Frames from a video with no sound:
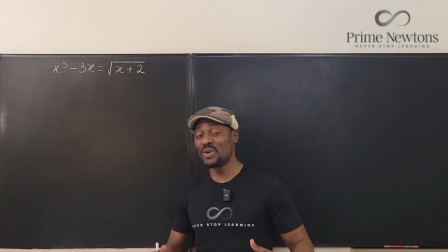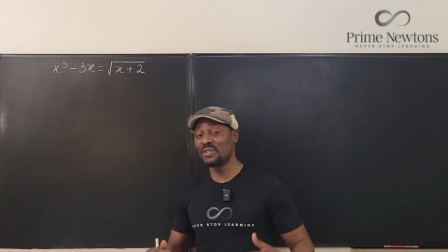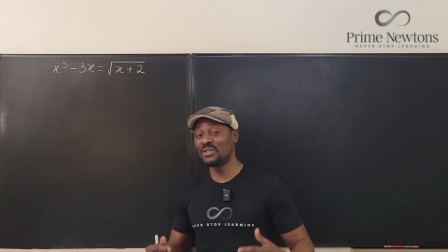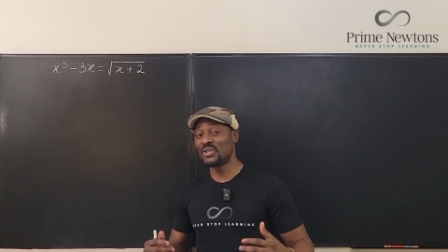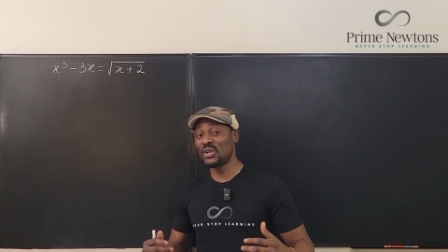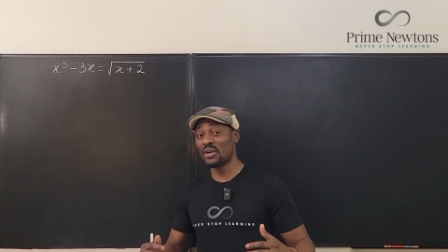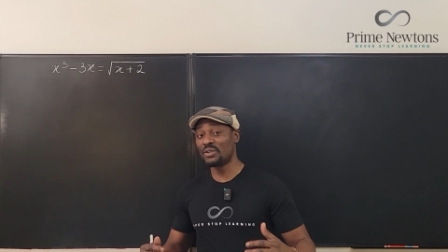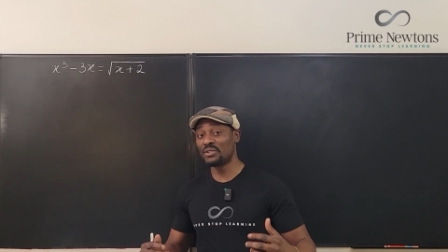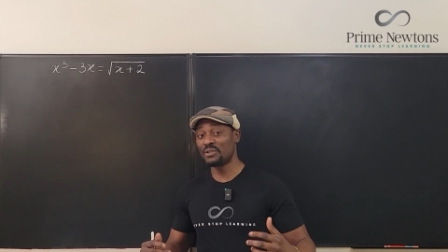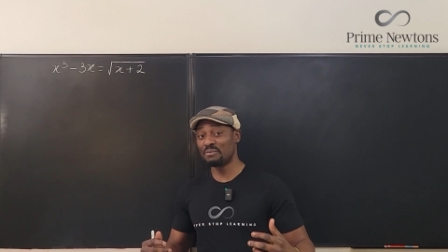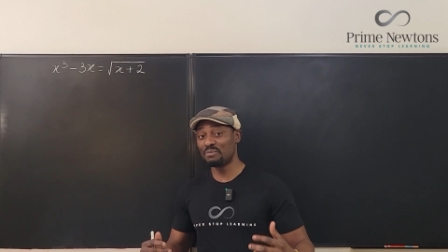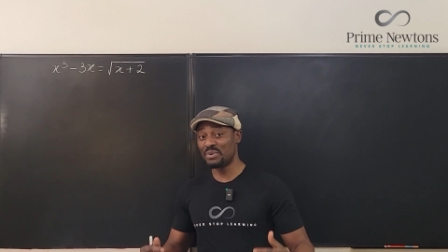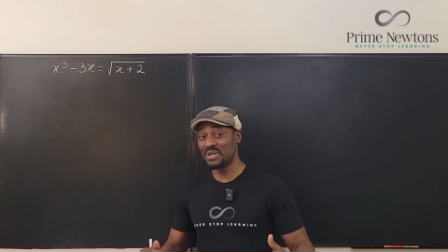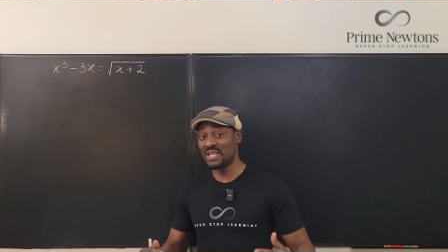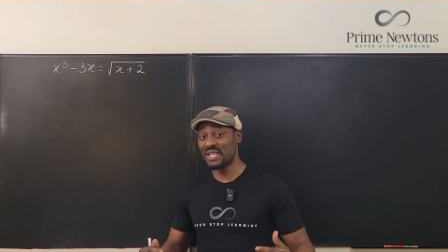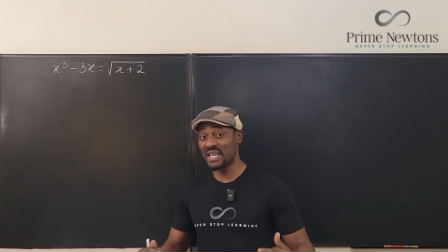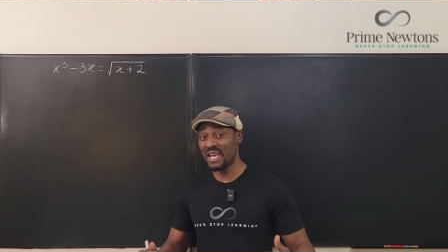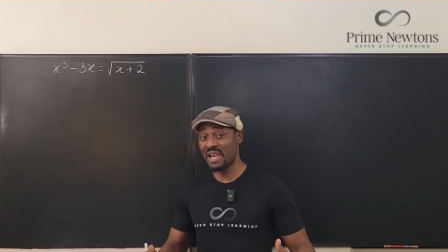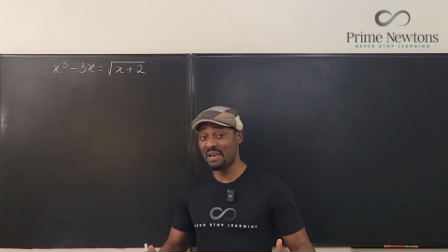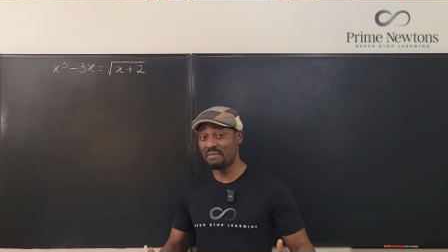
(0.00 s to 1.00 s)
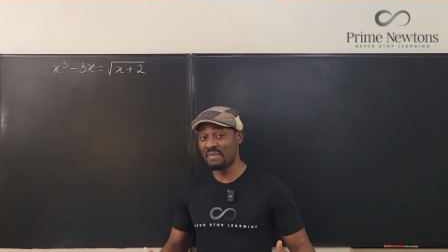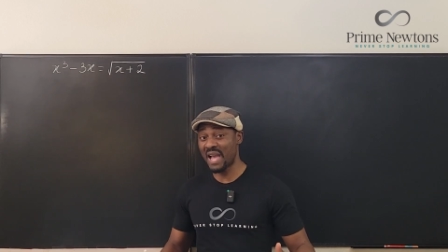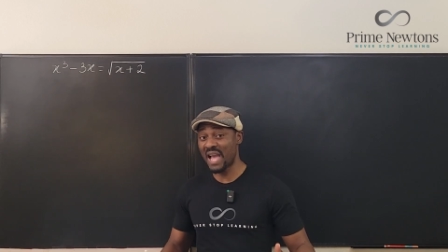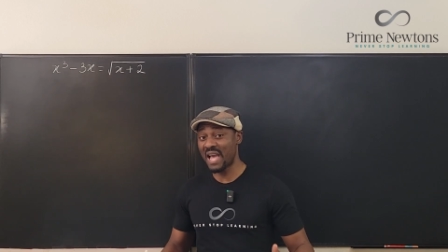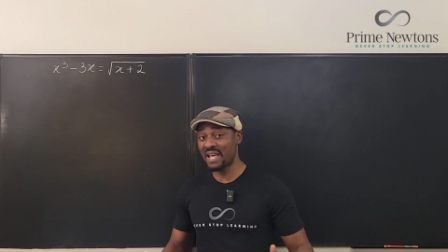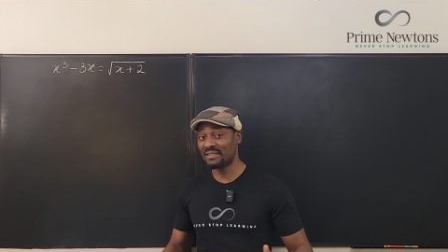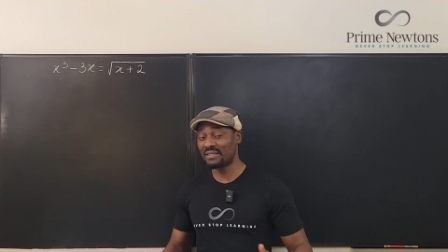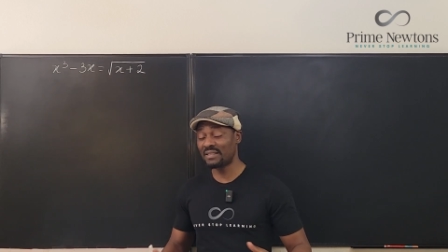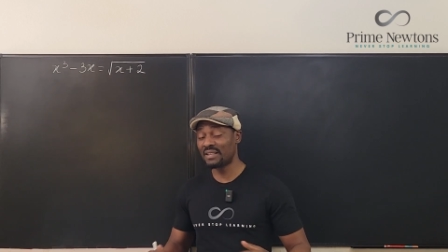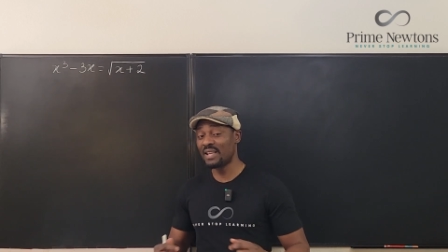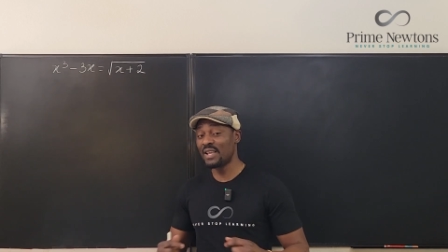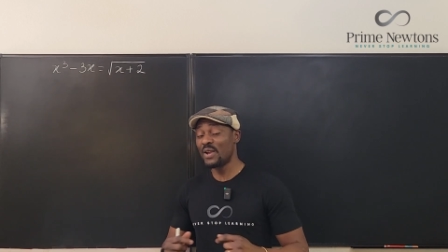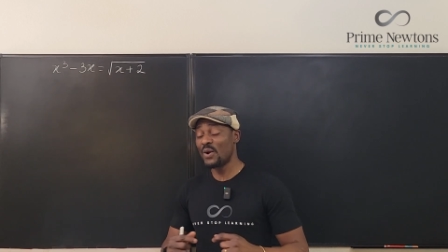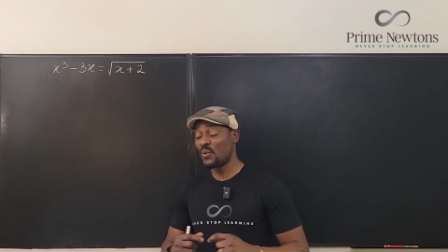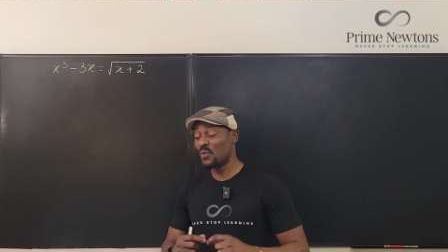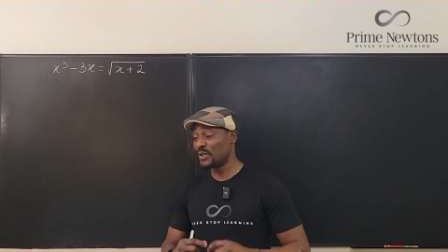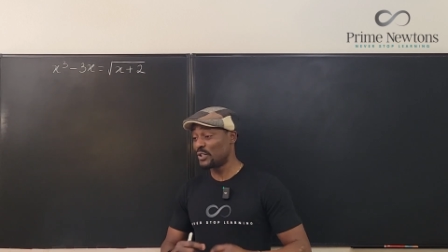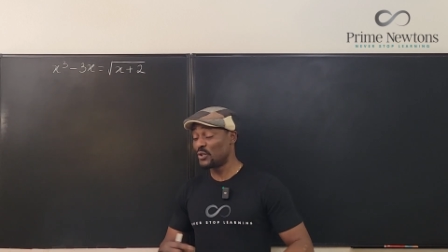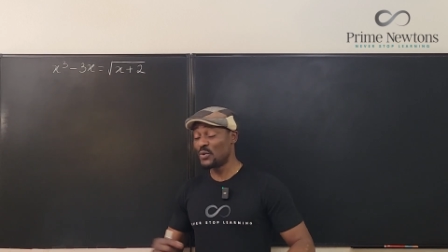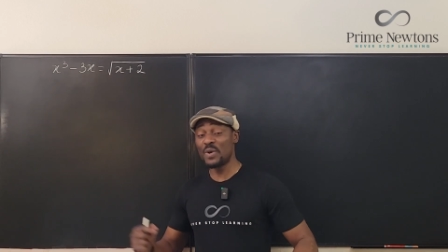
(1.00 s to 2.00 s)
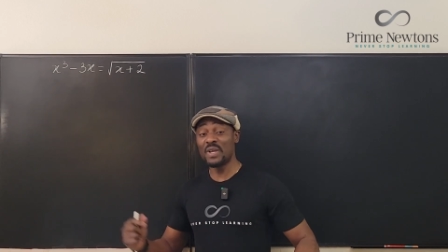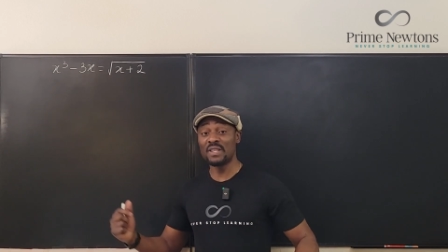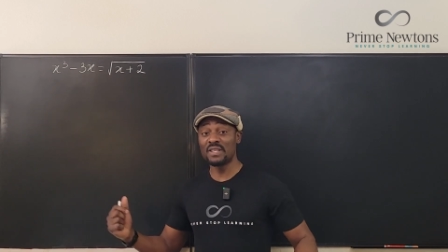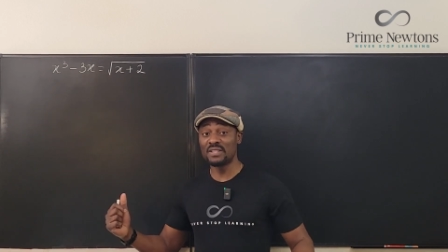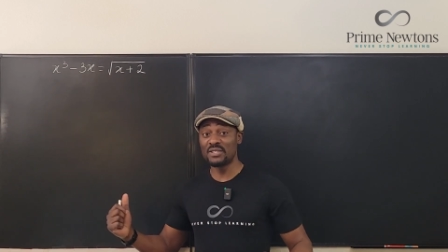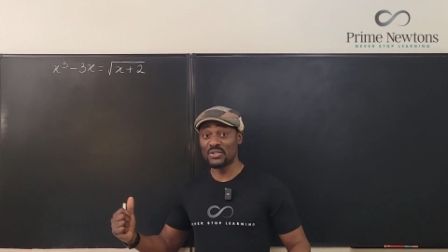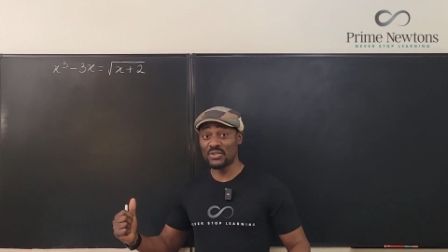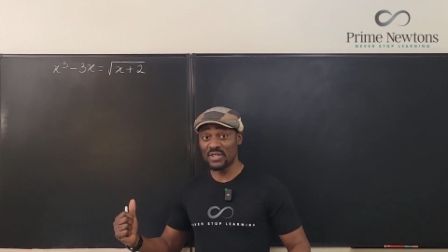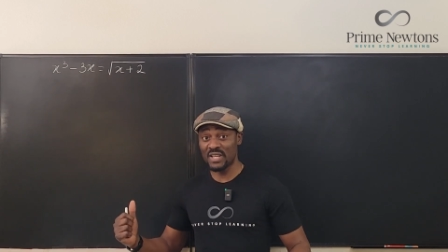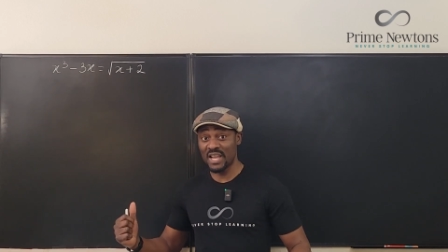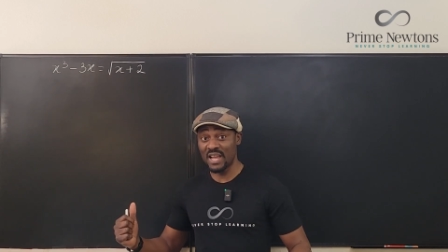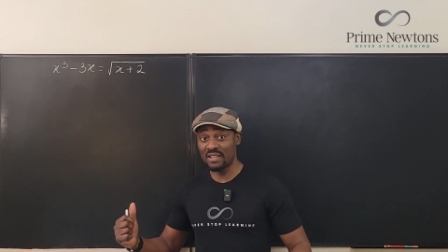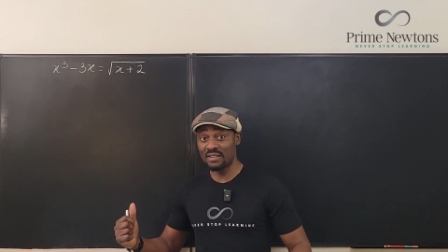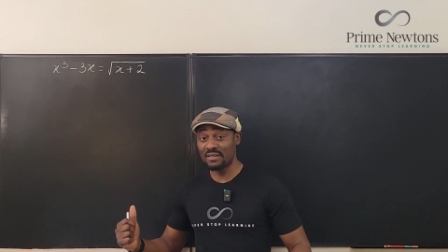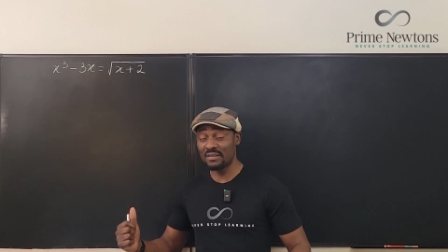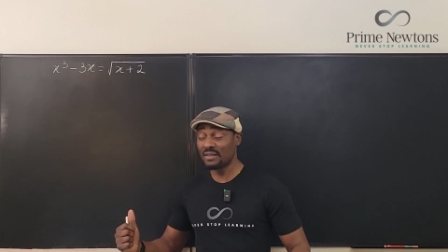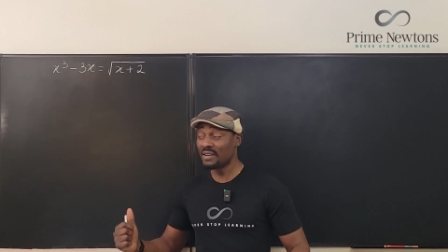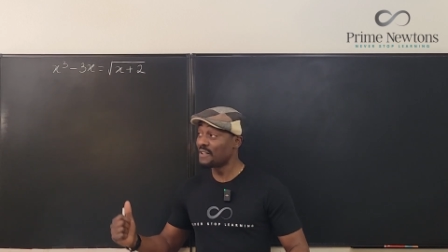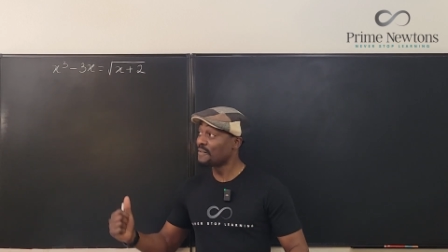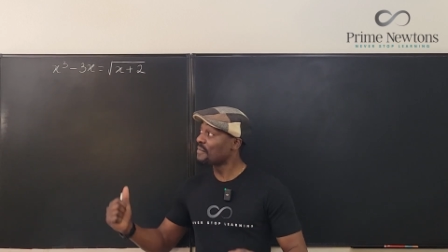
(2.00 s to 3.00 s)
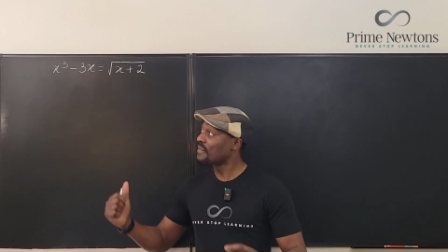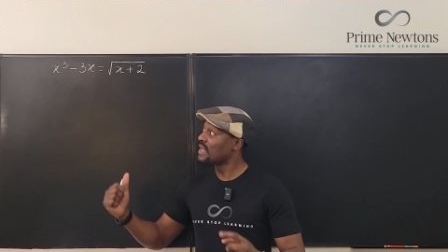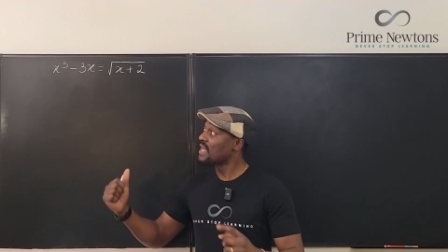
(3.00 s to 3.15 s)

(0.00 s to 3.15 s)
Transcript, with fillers: with Dr. PK Math. We're doing this together.